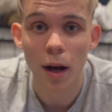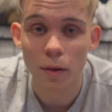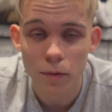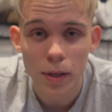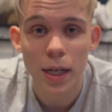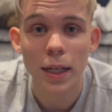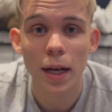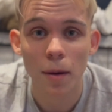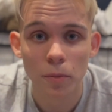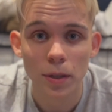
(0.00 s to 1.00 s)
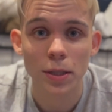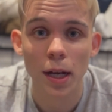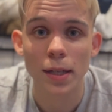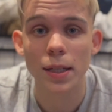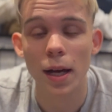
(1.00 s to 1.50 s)
I really
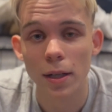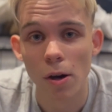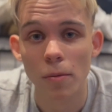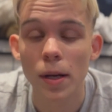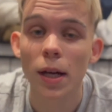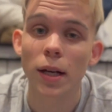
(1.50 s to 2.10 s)
appreciate it a lot.